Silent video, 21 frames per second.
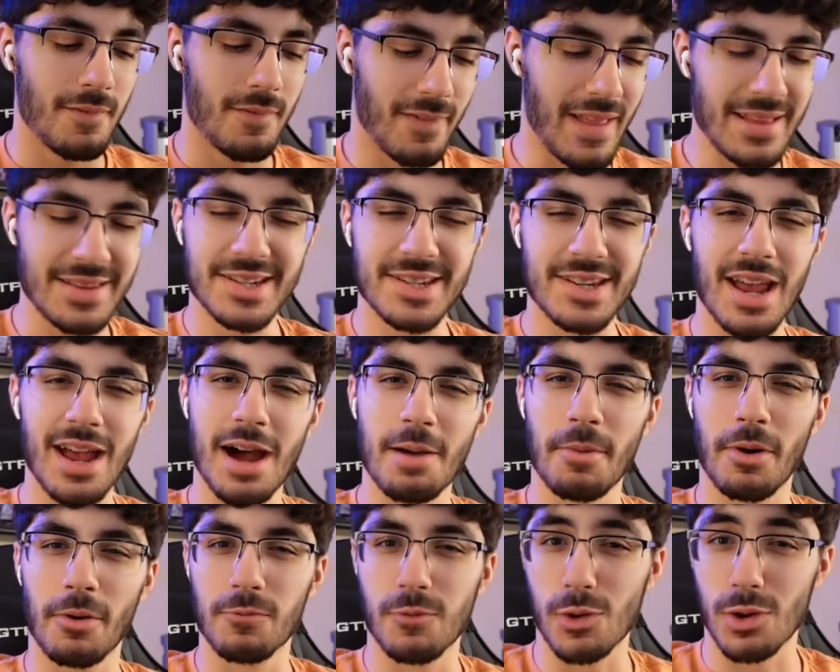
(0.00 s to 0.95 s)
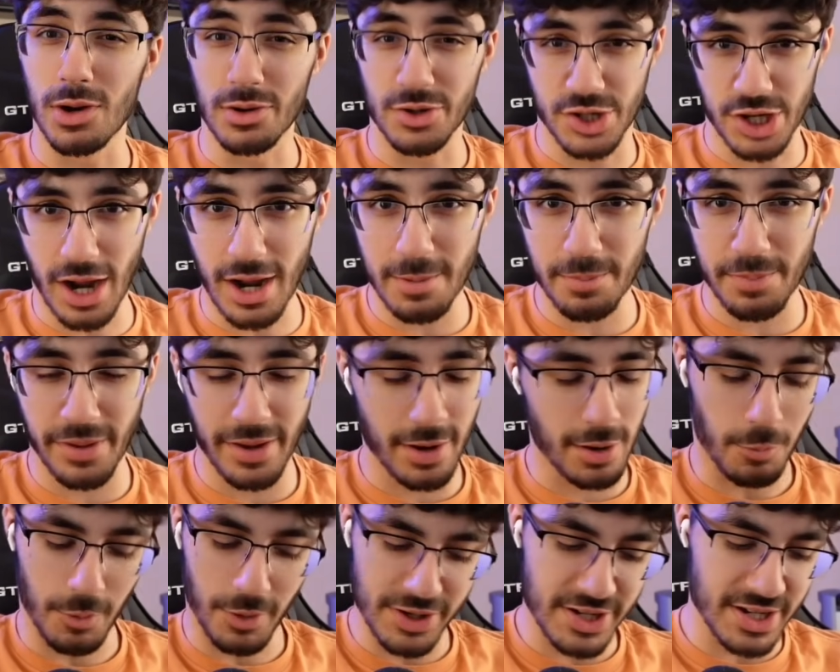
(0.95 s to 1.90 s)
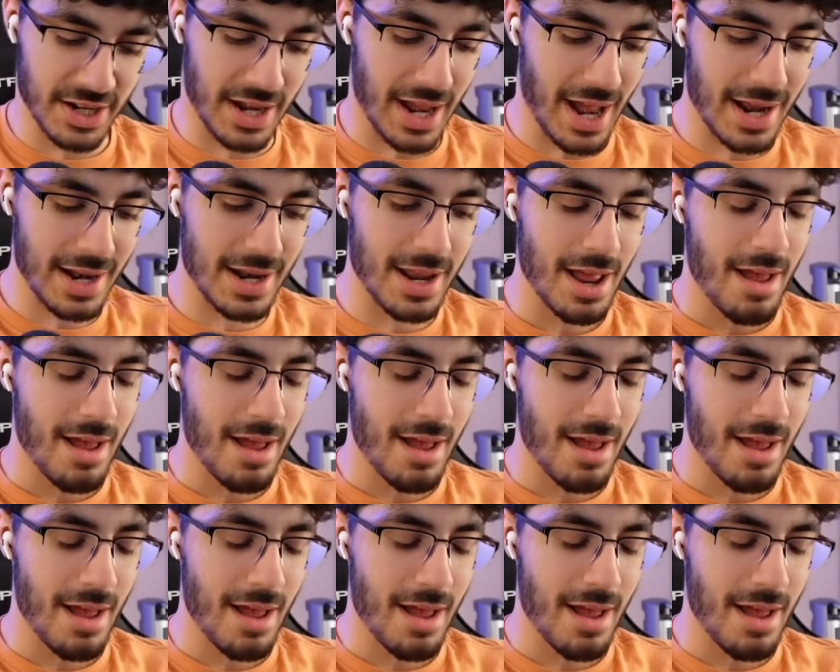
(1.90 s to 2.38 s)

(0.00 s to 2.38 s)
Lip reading: Let's say I'm a Royal Giant player once again,